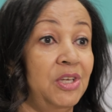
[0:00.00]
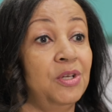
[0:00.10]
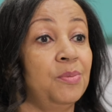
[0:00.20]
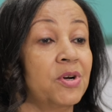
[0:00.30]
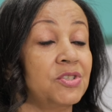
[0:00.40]
The
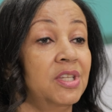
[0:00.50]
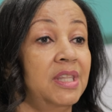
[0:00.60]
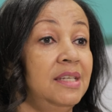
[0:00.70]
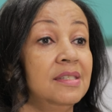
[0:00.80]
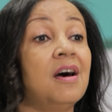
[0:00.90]
only person
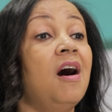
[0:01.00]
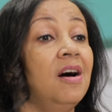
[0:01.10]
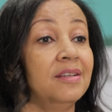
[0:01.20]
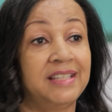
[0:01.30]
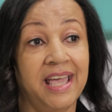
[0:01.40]
they
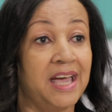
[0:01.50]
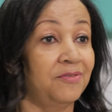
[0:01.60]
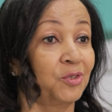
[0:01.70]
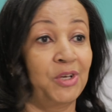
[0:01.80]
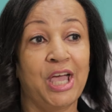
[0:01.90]
saw day
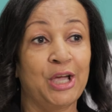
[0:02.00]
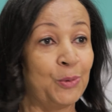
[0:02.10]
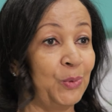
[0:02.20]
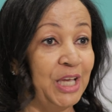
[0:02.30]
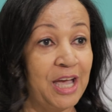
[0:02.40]
after day
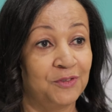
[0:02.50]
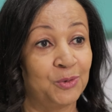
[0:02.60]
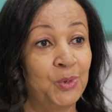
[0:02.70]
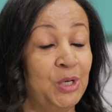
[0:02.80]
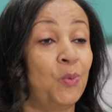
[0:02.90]
or week
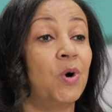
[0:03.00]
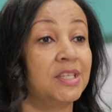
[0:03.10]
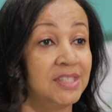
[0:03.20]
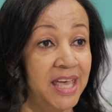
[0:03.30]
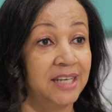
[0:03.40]
after week
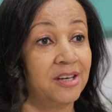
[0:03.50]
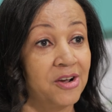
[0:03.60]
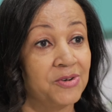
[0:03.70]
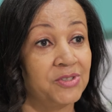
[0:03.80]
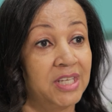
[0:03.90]
was that
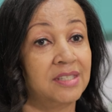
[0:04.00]
nurse.